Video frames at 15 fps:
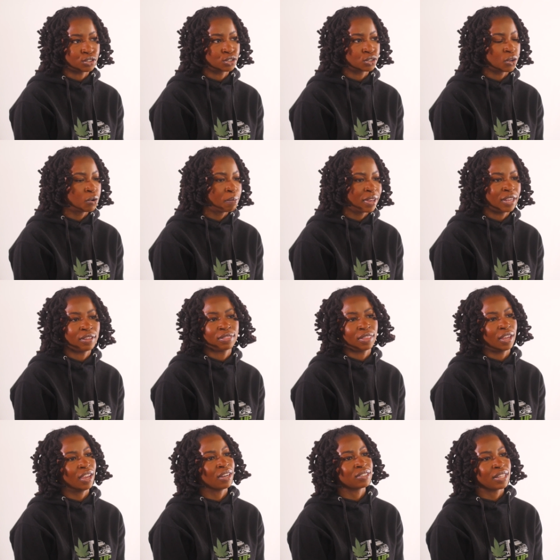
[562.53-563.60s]
so many
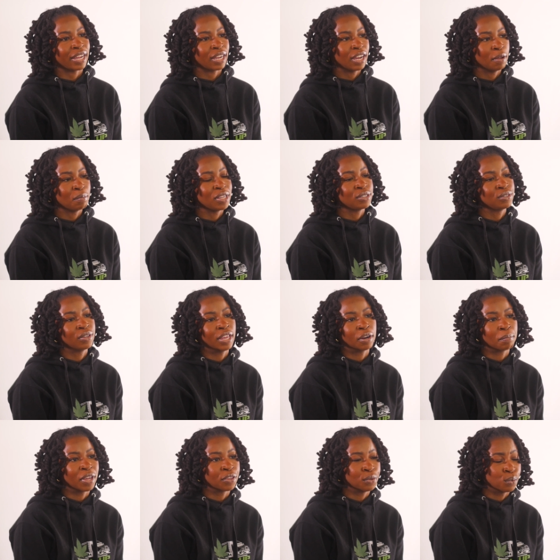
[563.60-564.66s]
things that come into that
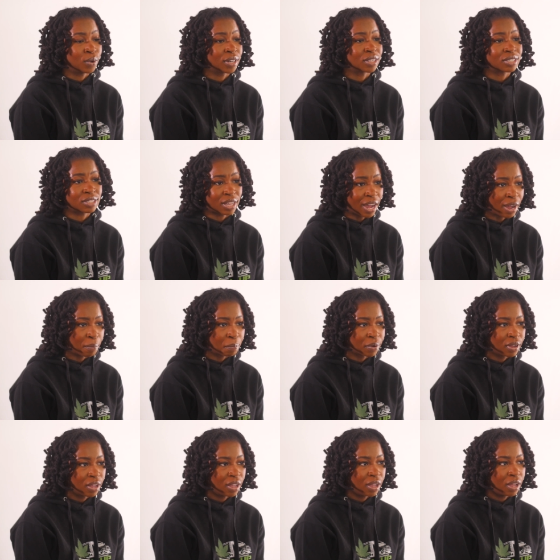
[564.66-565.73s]
make you want to stop.
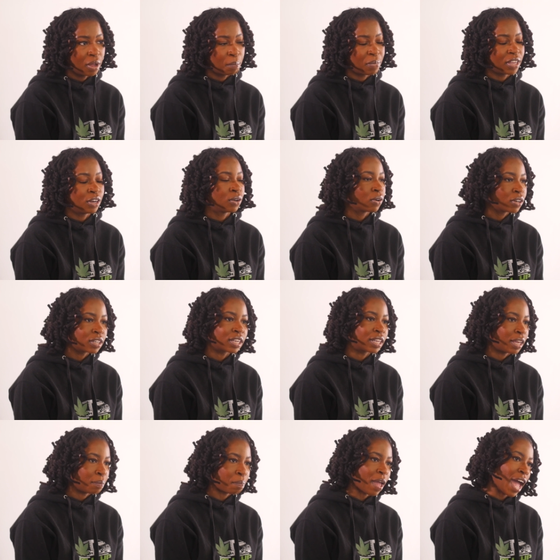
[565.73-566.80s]
But in order to
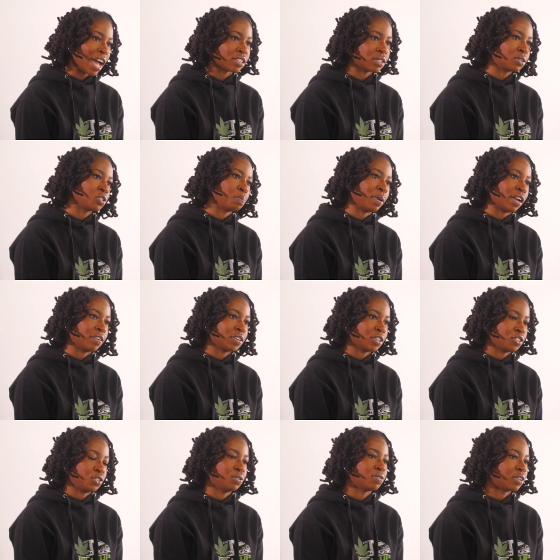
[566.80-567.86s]
get past those
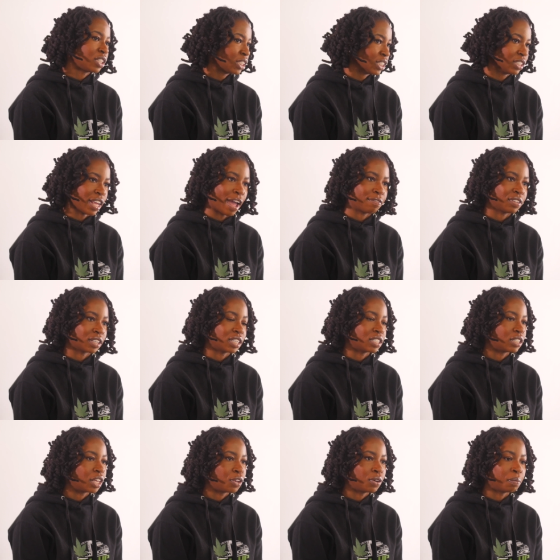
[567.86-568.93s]
barriers, you really just have to
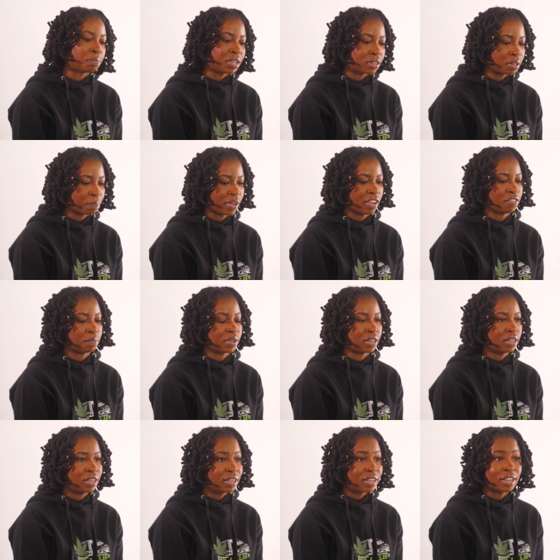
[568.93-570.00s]
continue to beat the
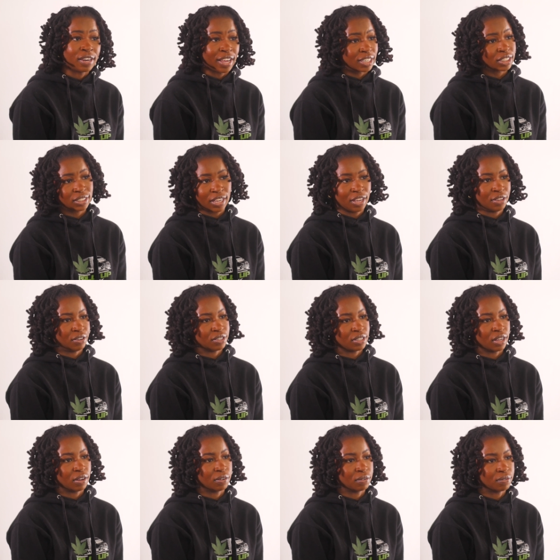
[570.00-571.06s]
pavement and educate
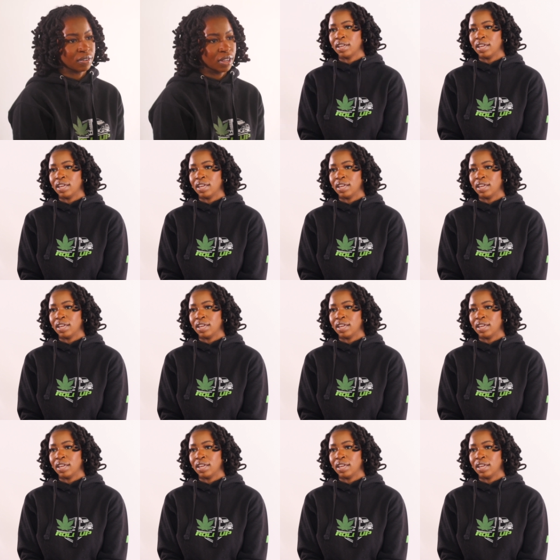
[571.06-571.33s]
yourself.